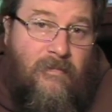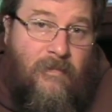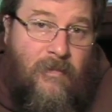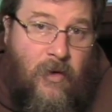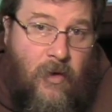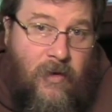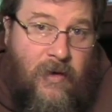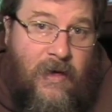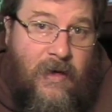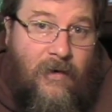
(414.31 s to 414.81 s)

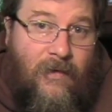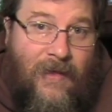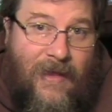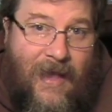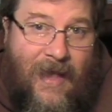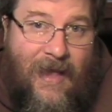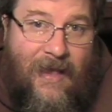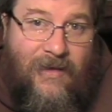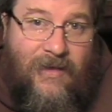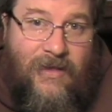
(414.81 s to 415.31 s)
you're near the
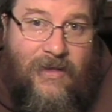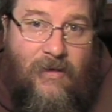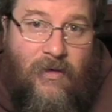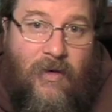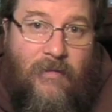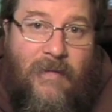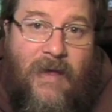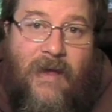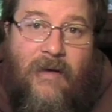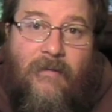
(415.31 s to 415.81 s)
end so you
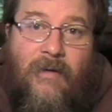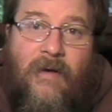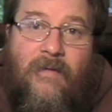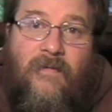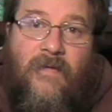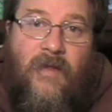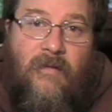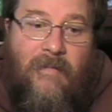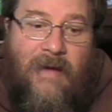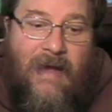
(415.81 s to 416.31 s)
can make a run
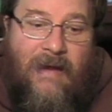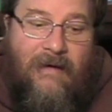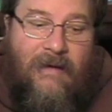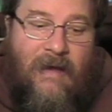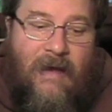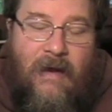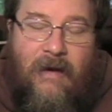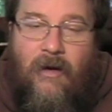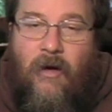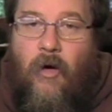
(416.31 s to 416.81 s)
for the bad
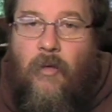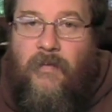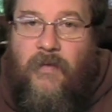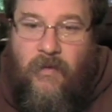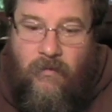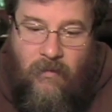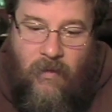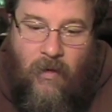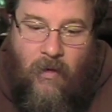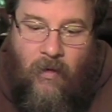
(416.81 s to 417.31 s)
guy and hope
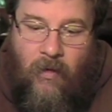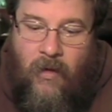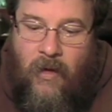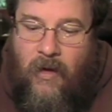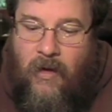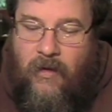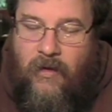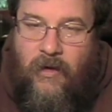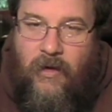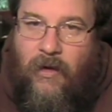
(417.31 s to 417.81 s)
to roll,
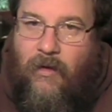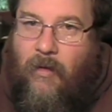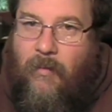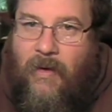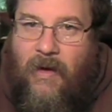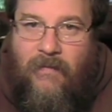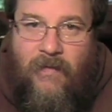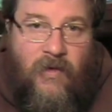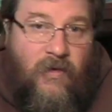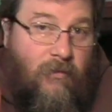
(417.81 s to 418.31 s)
you know,
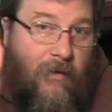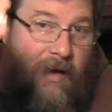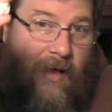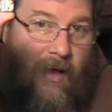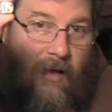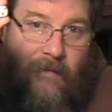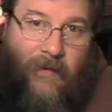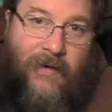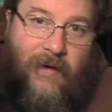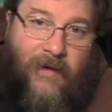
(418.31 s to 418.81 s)
above a
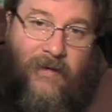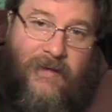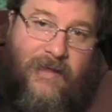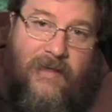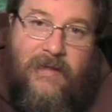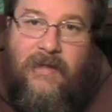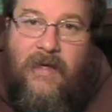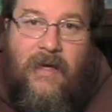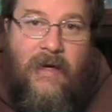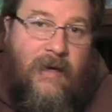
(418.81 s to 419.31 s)
12 on a
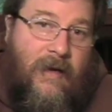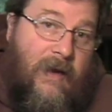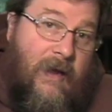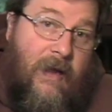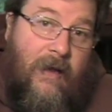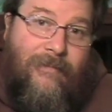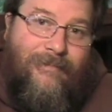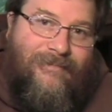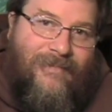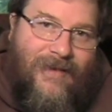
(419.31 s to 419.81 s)
6-sided
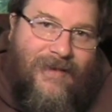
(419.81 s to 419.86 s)
die.